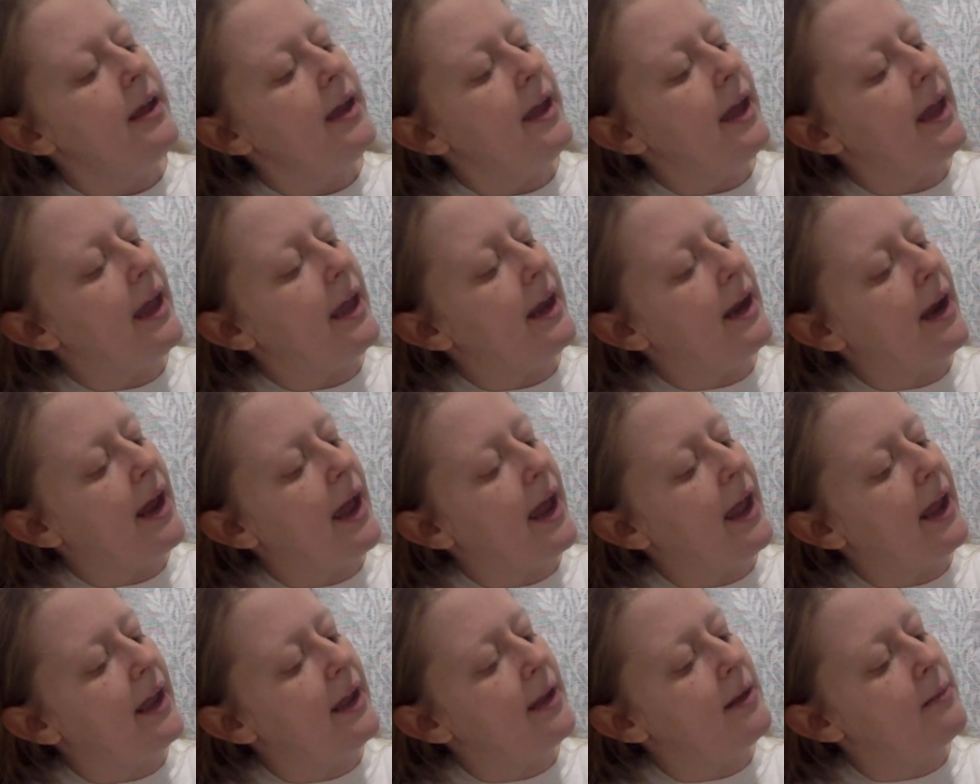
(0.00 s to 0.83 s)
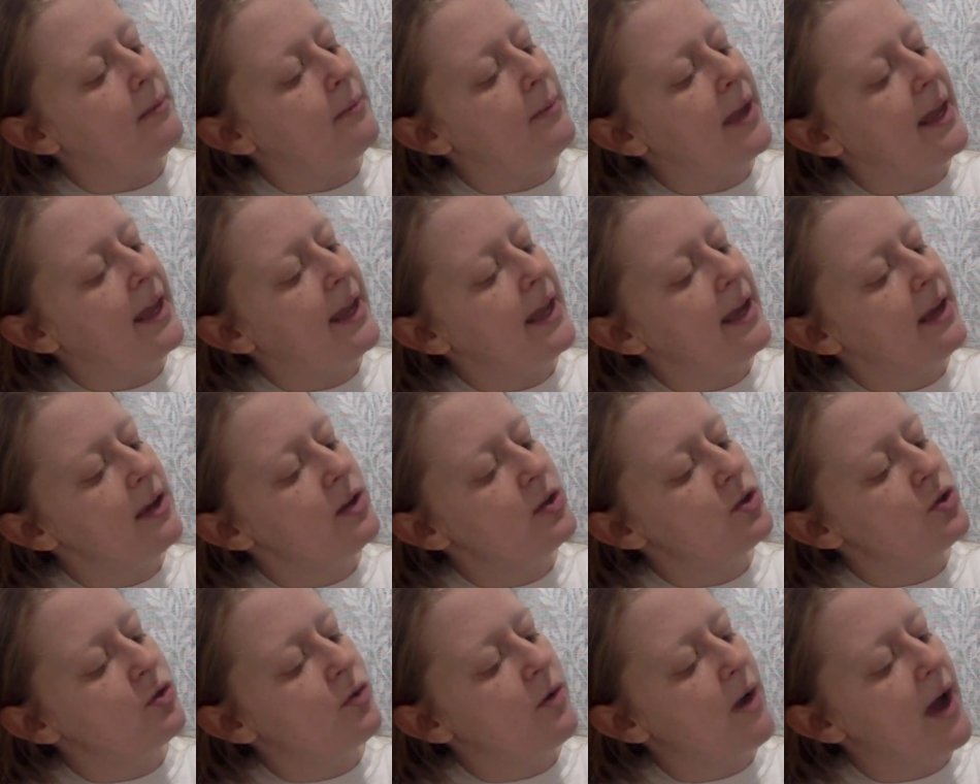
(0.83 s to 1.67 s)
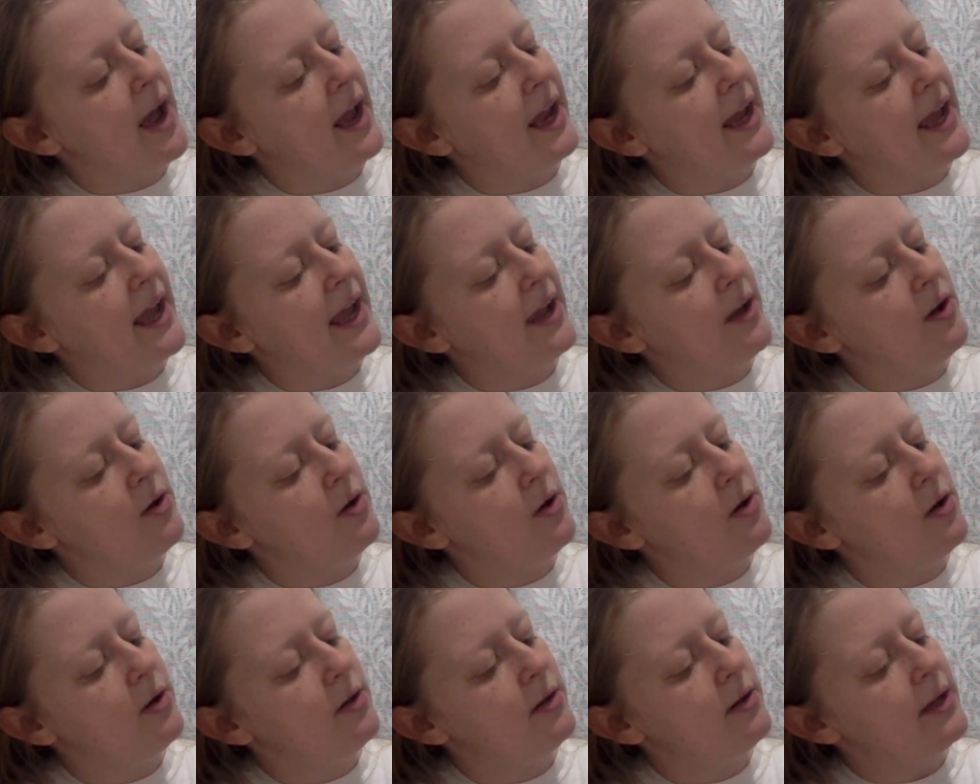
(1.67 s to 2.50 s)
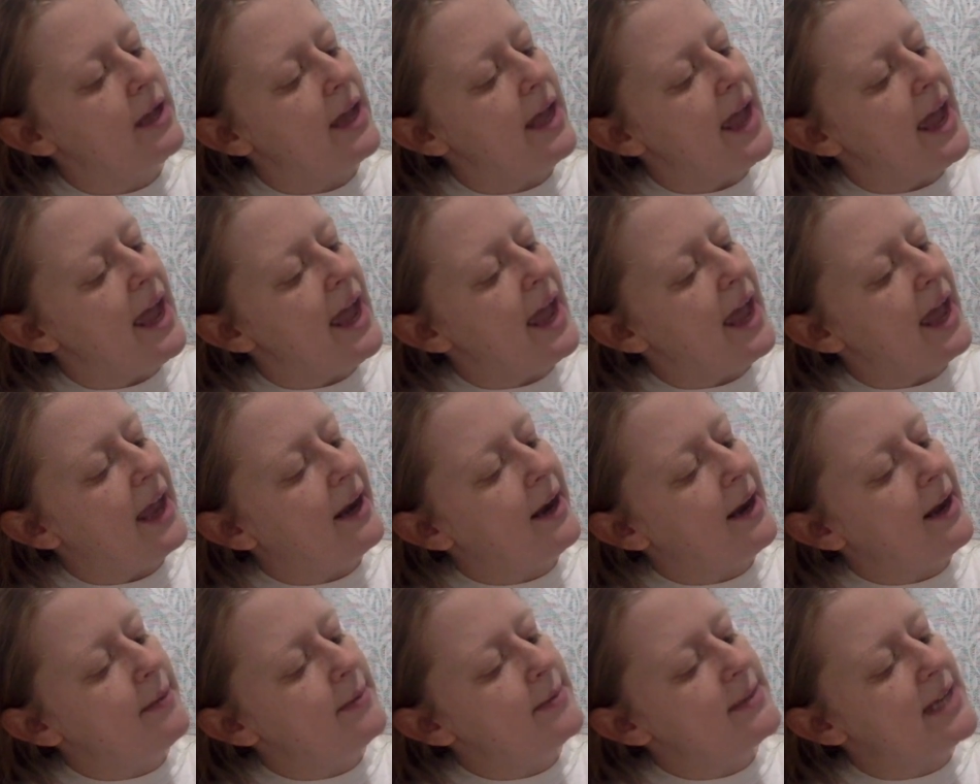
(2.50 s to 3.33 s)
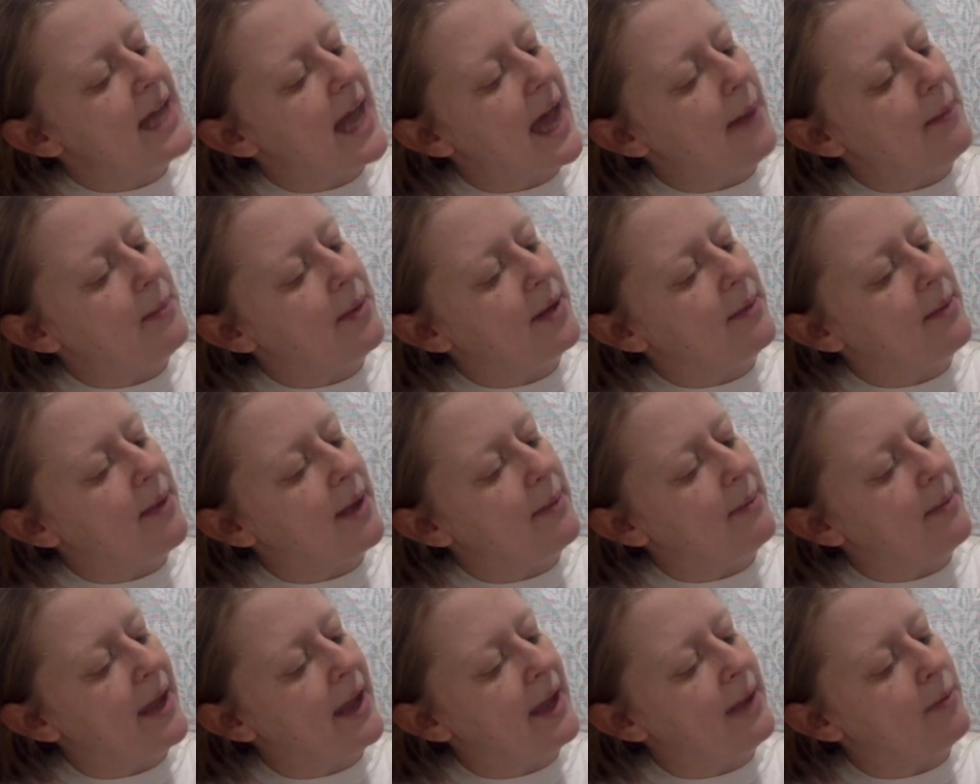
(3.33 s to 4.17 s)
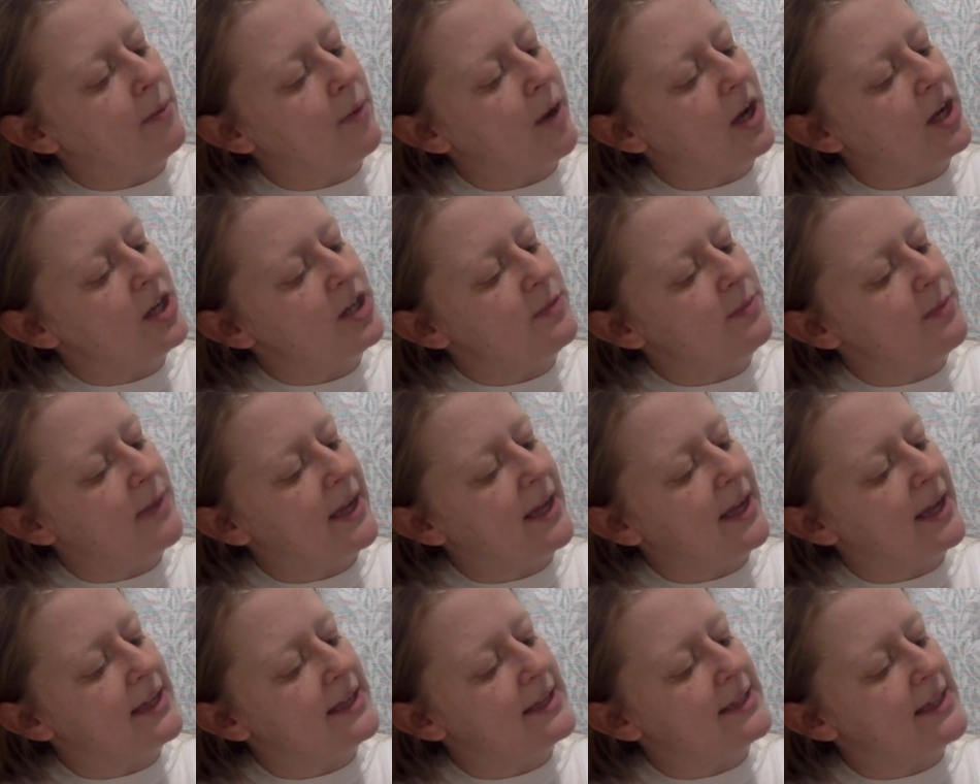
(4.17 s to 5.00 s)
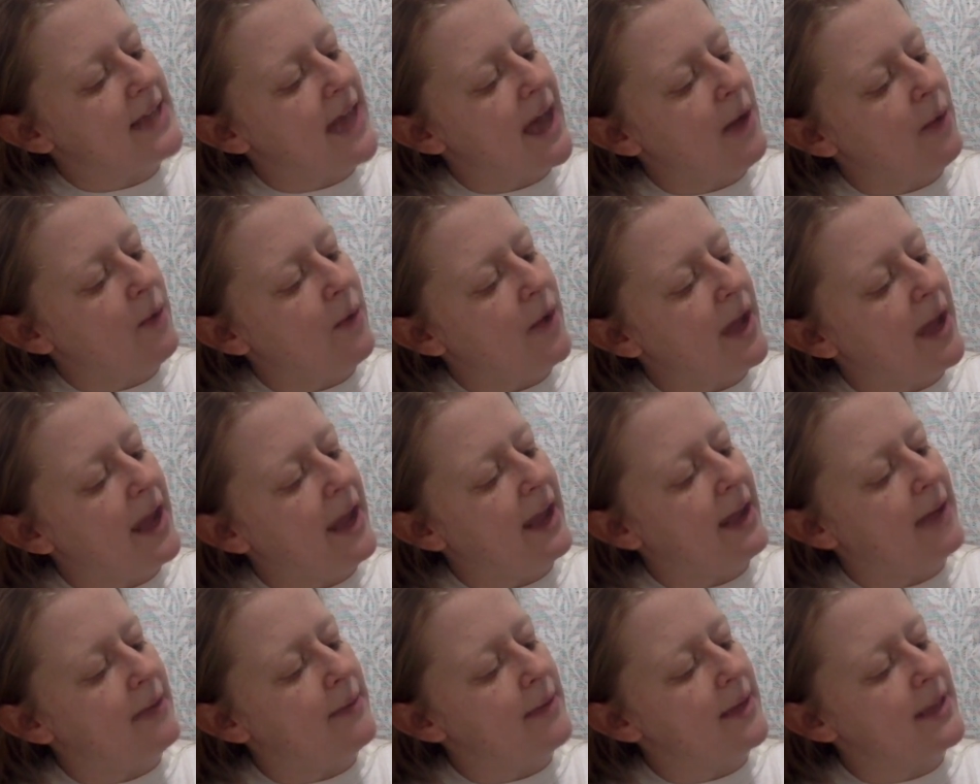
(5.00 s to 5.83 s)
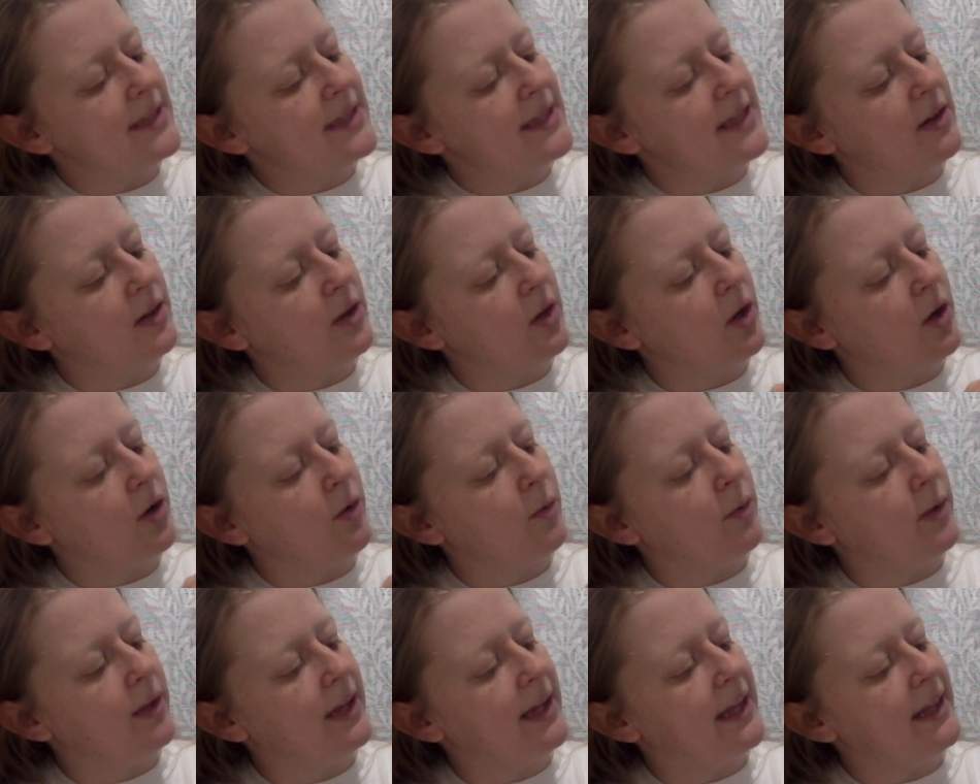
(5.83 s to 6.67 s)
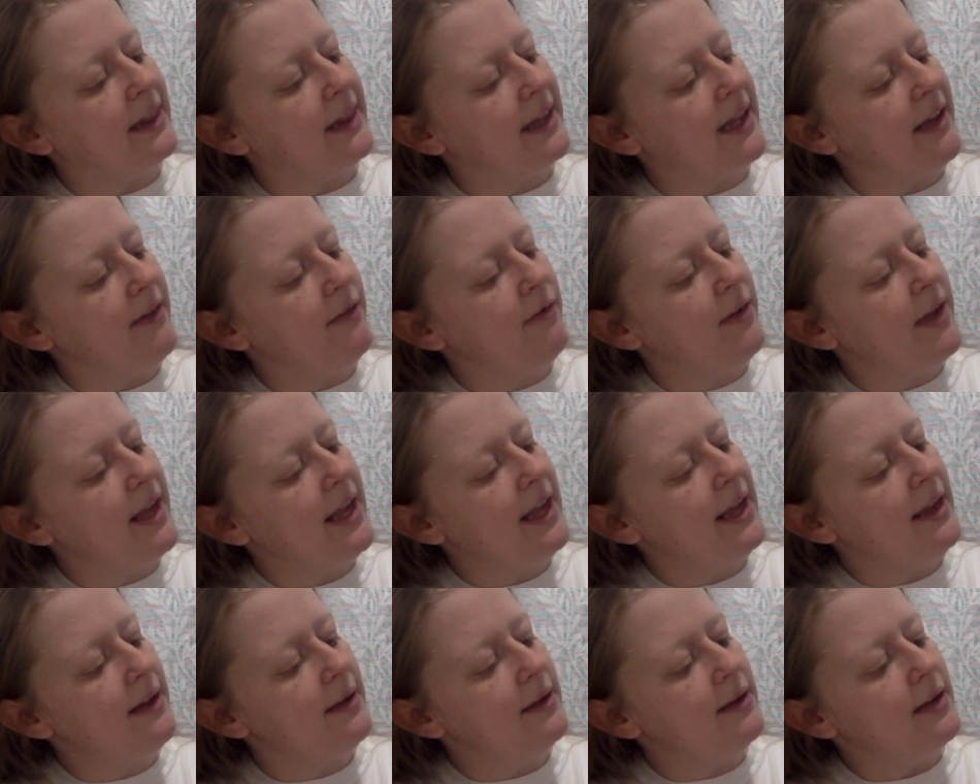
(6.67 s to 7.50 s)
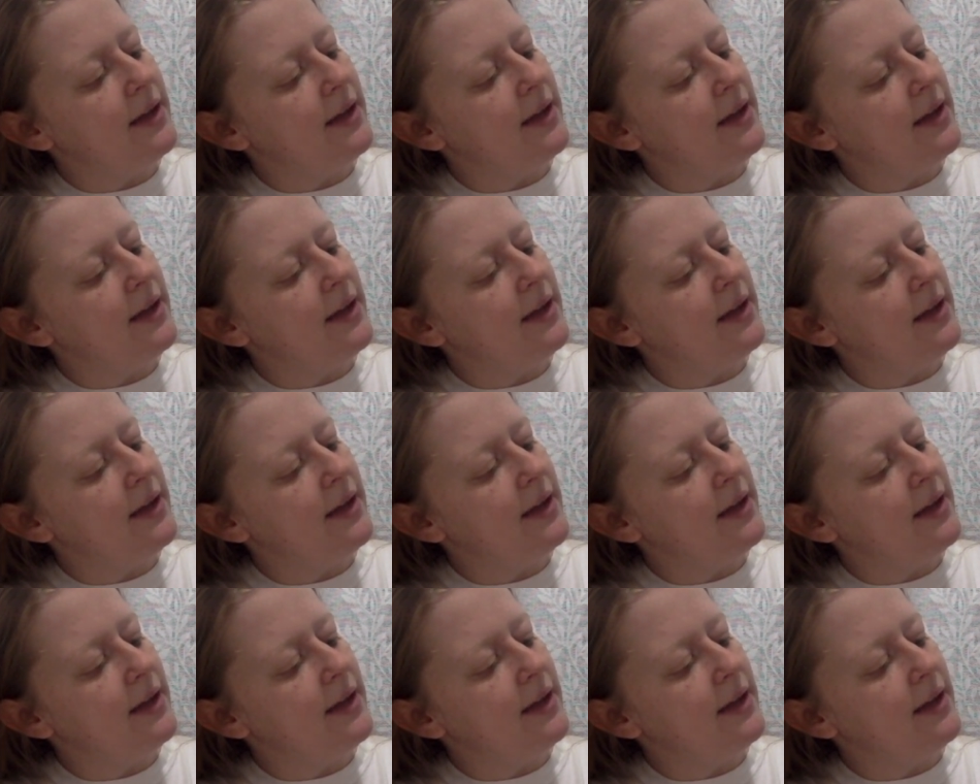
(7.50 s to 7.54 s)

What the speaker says: and I am making a triangle and I'm tapping my paintbrush because that way it makes it look really leafy.